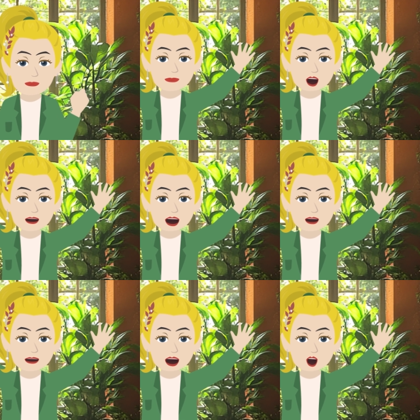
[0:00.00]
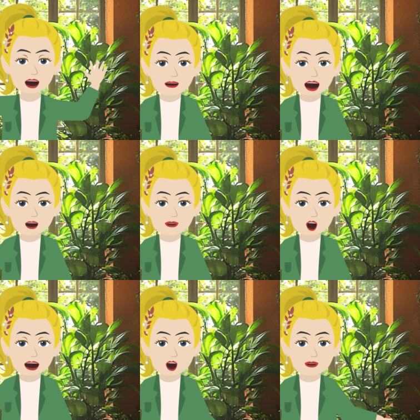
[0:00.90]
You have to be a vibrational
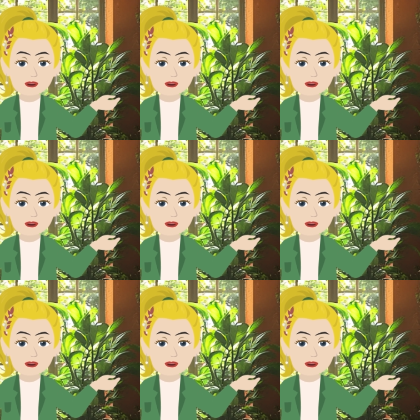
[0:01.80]
match